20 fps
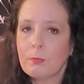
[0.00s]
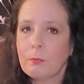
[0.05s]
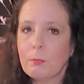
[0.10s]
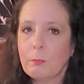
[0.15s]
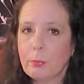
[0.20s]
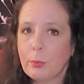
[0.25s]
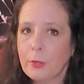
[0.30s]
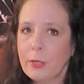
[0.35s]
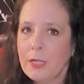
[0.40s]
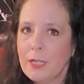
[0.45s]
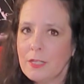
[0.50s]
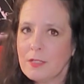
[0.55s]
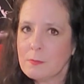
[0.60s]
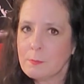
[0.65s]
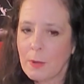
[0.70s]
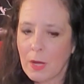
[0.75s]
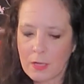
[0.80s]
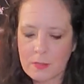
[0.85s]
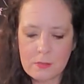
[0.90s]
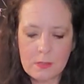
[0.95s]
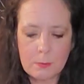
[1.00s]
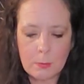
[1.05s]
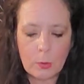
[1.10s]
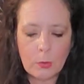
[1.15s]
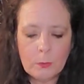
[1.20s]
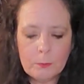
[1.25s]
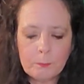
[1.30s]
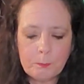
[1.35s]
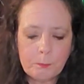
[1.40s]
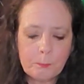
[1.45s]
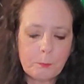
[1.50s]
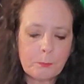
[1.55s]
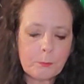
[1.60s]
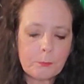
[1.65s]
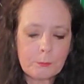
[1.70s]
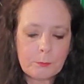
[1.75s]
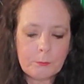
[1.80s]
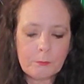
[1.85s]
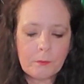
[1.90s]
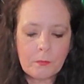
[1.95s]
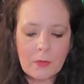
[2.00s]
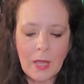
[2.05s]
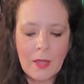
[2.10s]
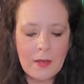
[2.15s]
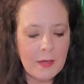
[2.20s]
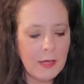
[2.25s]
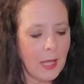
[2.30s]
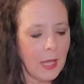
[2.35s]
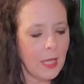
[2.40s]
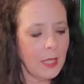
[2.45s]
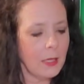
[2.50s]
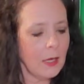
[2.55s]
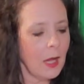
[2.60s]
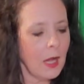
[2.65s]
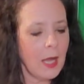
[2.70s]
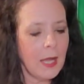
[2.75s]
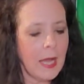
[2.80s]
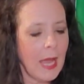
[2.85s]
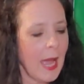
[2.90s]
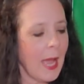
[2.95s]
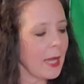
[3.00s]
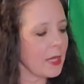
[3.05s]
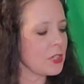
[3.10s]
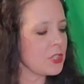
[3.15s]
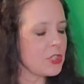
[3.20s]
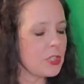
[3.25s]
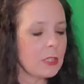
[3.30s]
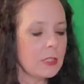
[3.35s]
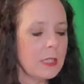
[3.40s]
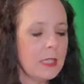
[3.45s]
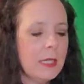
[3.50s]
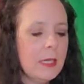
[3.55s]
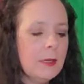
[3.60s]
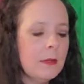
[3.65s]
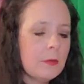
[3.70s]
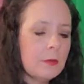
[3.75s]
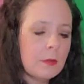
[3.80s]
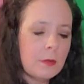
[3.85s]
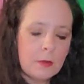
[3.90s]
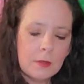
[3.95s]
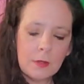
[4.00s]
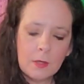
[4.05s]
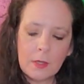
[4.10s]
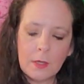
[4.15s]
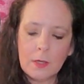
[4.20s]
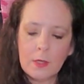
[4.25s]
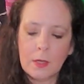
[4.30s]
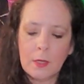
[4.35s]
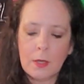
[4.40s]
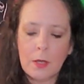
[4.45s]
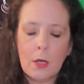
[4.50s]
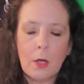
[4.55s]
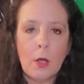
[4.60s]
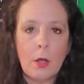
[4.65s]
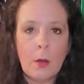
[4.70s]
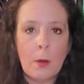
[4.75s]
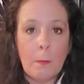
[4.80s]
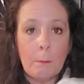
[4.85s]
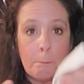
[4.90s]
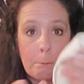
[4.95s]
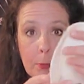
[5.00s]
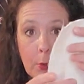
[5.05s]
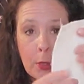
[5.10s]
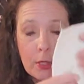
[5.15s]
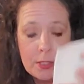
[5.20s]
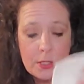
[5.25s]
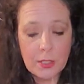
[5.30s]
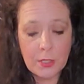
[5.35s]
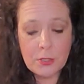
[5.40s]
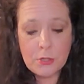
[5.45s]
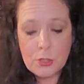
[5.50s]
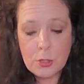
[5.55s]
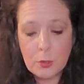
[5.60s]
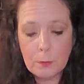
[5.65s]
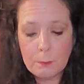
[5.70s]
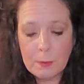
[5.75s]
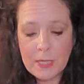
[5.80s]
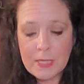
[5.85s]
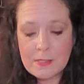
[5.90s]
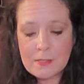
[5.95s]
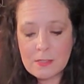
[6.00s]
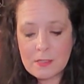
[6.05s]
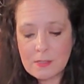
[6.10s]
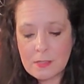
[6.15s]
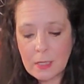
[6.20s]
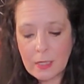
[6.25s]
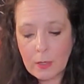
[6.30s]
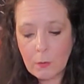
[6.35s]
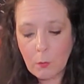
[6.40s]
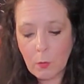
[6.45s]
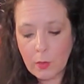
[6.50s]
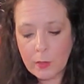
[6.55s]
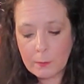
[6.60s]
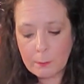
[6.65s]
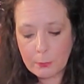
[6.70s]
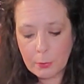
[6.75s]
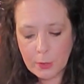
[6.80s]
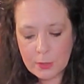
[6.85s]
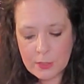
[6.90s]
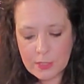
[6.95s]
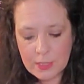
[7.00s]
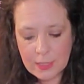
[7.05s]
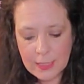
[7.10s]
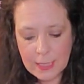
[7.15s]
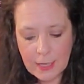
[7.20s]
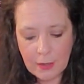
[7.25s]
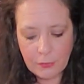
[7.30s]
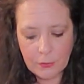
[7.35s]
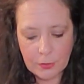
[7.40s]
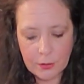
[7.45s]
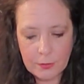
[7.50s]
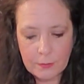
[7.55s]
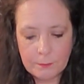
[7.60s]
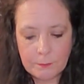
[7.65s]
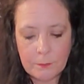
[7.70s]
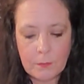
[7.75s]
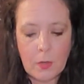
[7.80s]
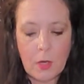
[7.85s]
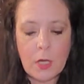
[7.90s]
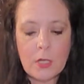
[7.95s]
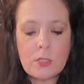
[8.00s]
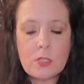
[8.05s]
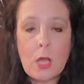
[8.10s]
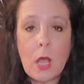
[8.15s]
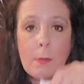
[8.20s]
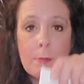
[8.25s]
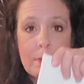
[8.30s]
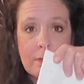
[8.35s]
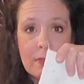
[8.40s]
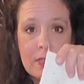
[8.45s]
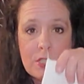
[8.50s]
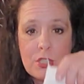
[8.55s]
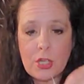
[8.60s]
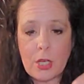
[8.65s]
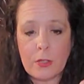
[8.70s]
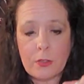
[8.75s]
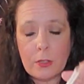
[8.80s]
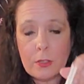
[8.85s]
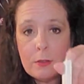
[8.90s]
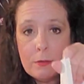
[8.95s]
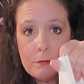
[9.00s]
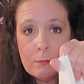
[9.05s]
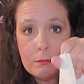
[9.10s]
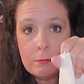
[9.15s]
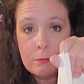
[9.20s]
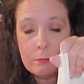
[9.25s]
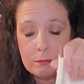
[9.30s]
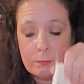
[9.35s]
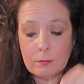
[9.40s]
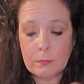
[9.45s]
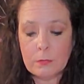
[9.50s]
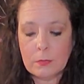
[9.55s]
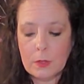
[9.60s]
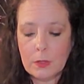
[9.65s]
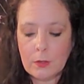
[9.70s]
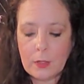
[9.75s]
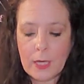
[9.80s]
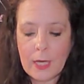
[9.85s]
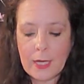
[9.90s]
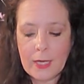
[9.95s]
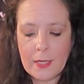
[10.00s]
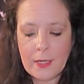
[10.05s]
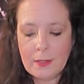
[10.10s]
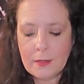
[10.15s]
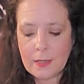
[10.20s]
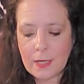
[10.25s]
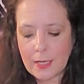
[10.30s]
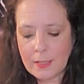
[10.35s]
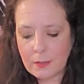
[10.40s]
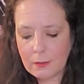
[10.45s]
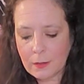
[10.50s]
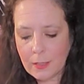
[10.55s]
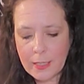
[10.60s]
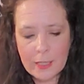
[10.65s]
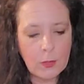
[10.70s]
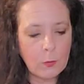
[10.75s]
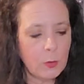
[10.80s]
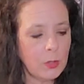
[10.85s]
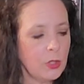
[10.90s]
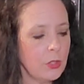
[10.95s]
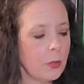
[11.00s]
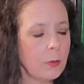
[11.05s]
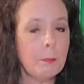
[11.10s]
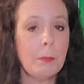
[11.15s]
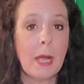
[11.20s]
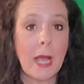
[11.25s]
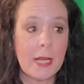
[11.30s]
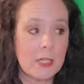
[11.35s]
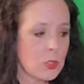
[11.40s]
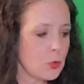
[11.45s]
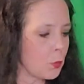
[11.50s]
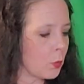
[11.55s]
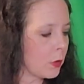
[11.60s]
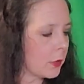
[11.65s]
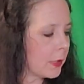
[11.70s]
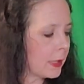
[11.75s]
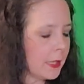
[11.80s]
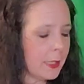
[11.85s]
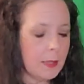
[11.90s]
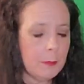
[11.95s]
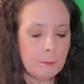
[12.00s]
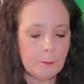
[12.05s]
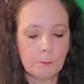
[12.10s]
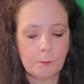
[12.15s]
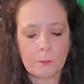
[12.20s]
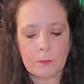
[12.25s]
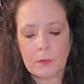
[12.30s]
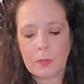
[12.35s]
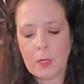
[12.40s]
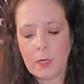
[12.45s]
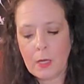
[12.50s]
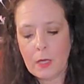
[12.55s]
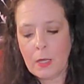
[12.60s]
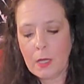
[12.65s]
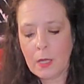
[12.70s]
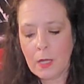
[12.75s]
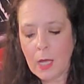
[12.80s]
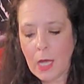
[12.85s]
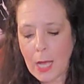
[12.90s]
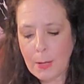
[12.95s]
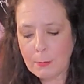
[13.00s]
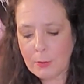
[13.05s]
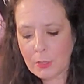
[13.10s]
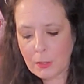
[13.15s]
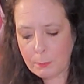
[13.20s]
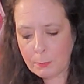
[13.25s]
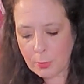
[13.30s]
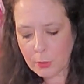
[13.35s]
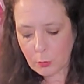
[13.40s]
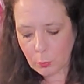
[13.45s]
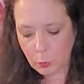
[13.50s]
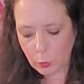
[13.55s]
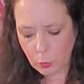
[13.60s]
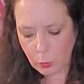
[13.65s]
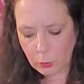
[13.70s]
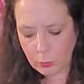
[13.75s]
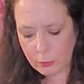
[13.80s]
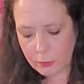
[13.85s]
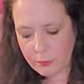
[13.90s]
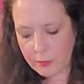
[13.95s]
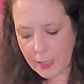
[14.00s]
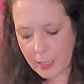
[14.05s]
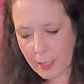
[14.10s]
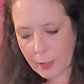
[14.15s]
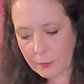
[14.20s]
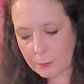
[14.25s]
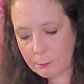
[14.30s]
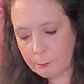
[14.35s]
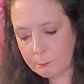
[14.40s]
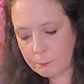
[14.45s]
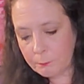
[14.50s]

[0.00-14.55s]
pretty as possible. Then I actually put the two pieces that I want to put together on top of each other, okay? Kind of like when you're patchworking. I'm going to put a ruler down,